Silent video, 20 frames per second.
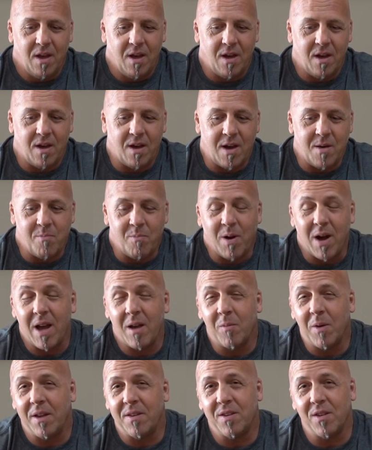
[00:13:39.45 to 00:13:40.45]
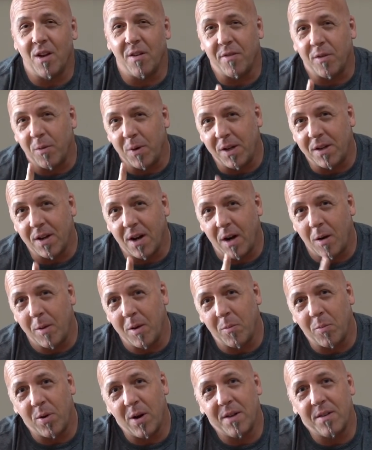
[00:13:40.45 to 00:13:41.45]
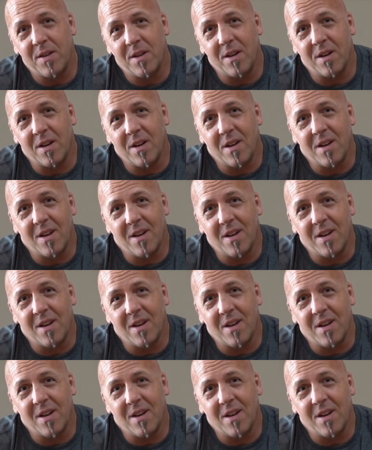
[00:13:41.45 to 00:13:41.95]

I'm buying myself a retirement present